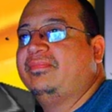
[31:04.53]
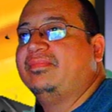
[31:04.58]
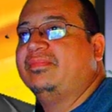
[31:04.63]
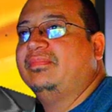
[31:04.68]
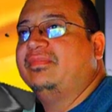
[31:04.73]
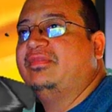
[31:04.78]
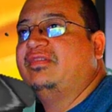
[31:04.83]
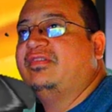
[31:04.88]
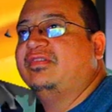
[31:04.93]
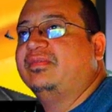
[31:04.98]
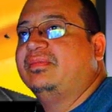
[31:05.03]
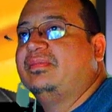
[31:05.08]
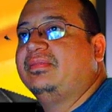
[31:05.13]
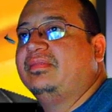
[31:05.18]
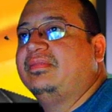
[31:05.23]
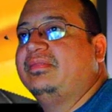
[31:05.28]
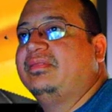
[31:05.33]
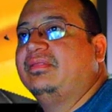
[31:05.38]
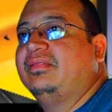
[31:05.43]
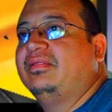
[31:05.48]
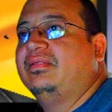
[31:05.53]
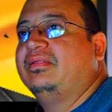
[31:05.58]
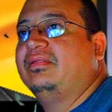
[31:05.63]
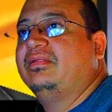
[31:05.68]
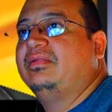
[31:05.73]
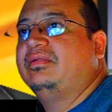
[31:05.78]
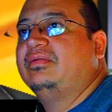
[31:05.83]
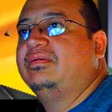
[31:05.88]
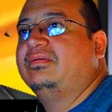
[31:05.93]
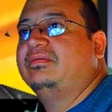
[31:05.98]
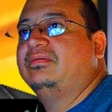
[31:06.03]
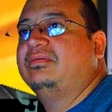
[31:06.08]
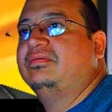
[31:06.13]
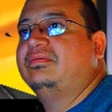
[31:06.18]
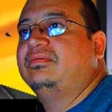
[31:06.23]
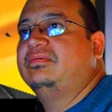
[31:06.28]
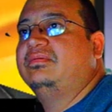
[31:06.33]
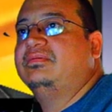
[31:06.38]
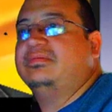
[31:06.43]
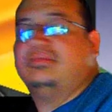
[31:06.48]

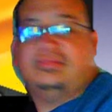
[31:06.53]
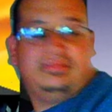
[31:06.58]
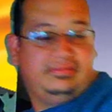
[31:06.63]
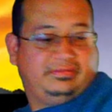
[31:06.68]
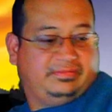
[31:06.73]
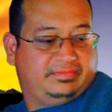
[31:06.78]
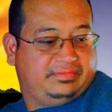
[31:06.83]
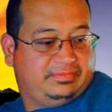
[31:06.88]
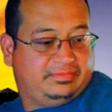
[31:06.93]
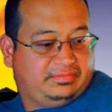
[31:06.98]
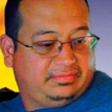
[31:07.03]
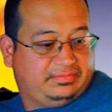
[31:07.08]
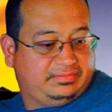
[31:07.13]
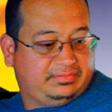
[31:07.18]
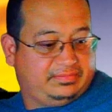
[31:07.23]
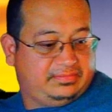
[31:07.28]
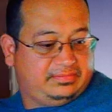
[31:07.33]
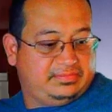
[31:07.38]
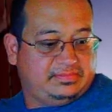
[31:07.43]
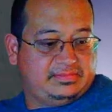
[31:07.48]
(silence)